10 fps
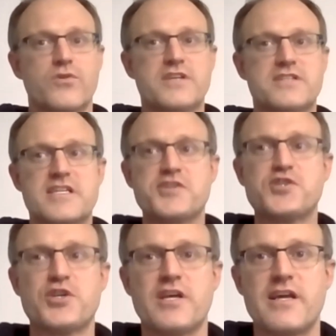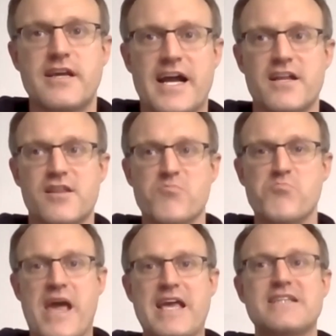is essentially kind of the
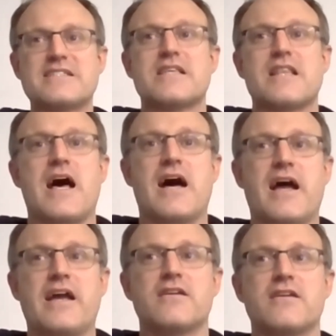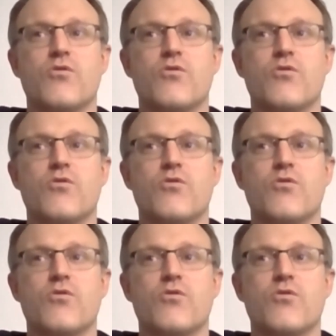baseline